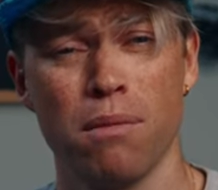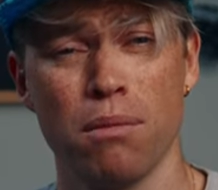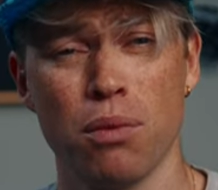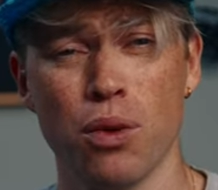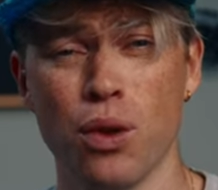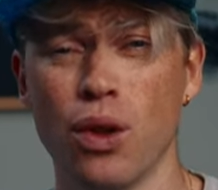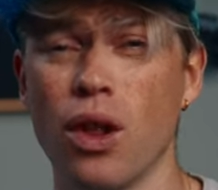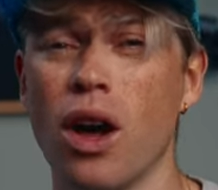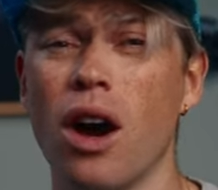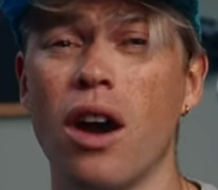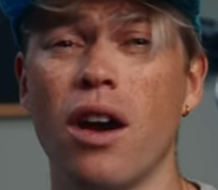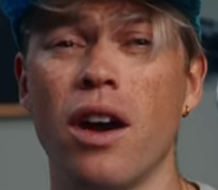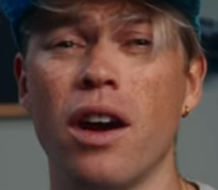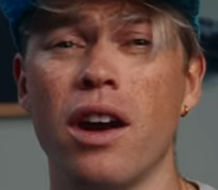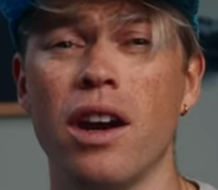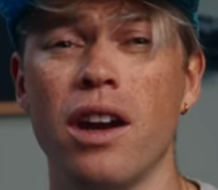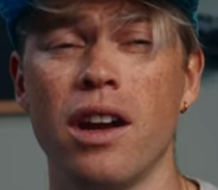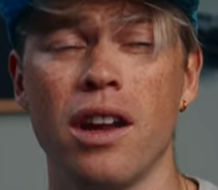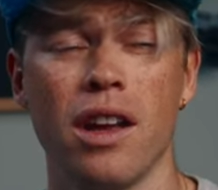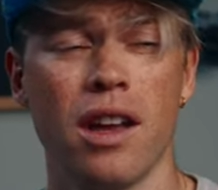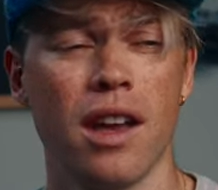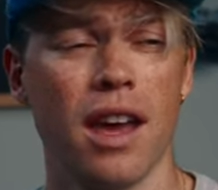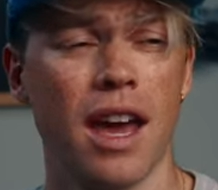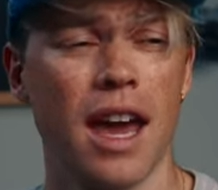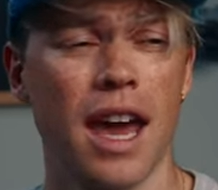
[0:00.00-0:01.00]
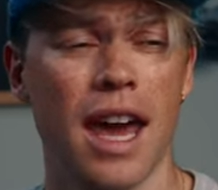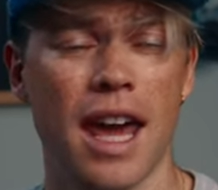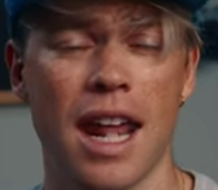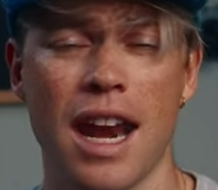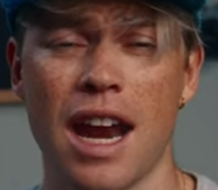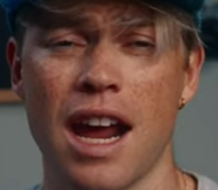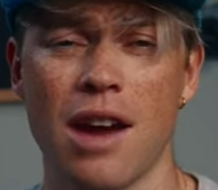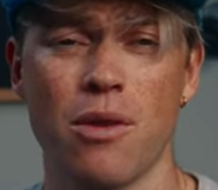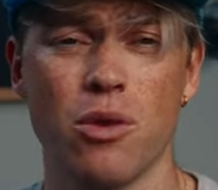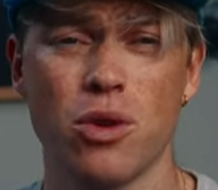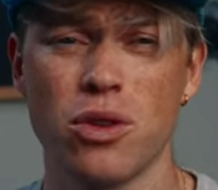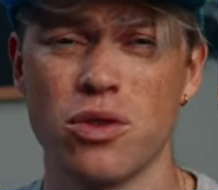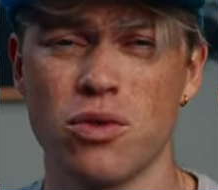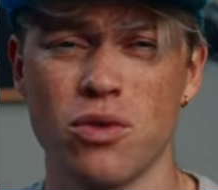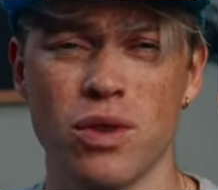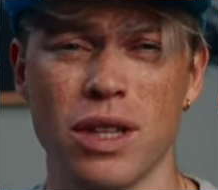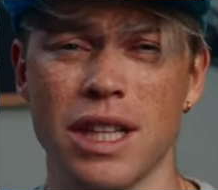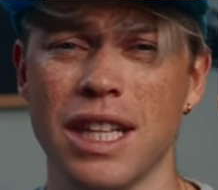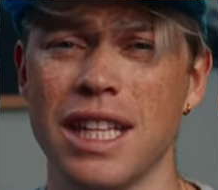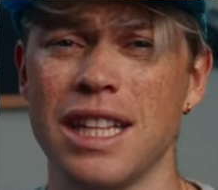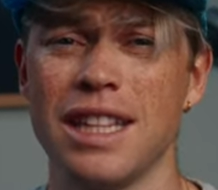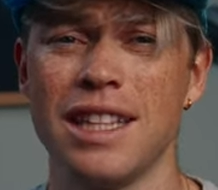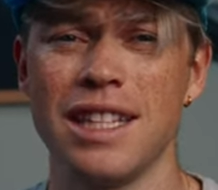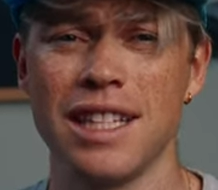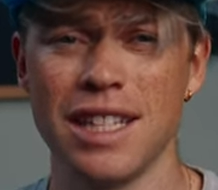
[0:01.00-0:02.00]
Polar, and I wouldn't
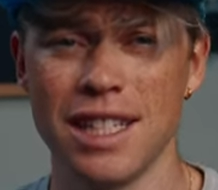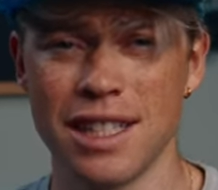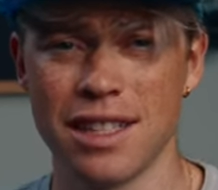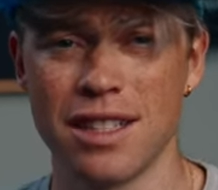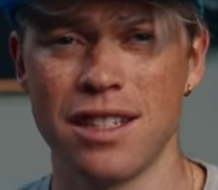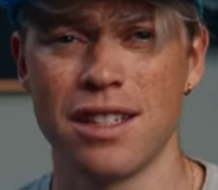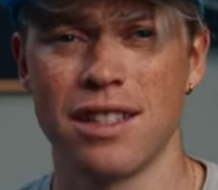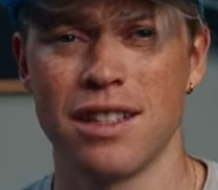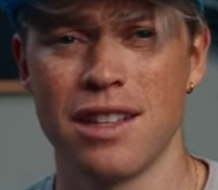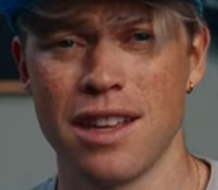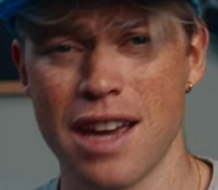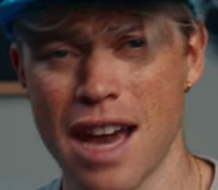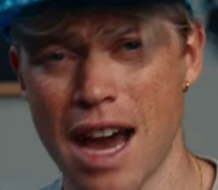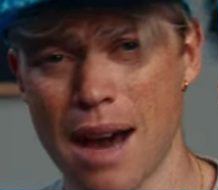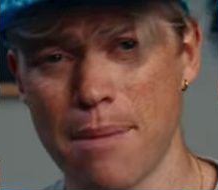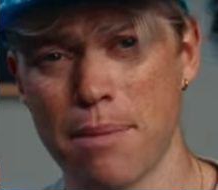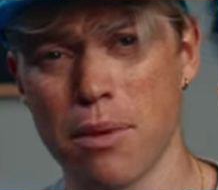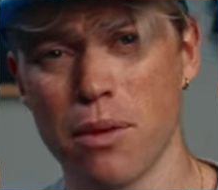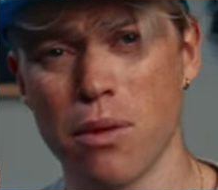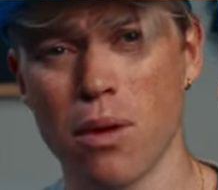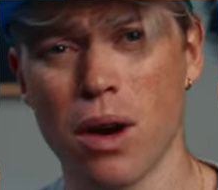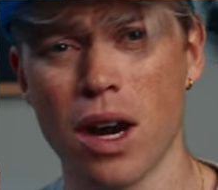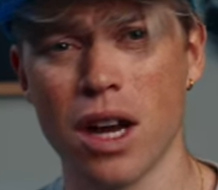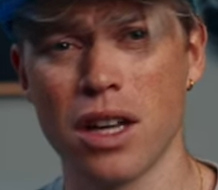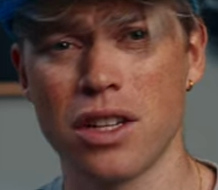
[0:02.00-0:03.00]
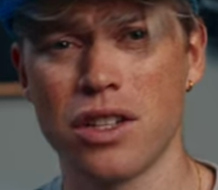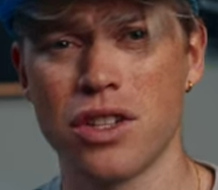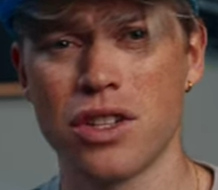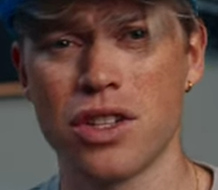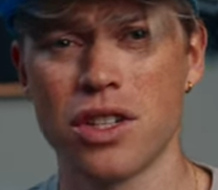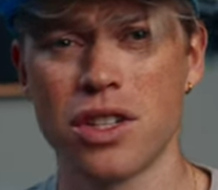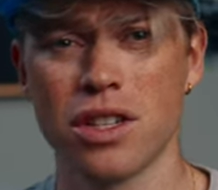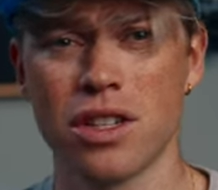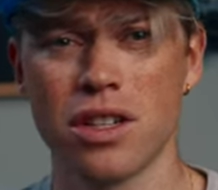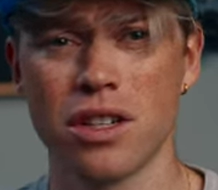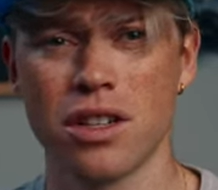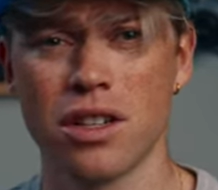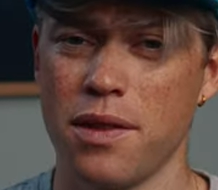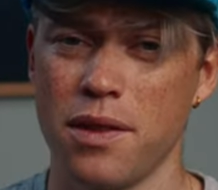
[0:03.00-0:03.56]
really need the Apple Watch.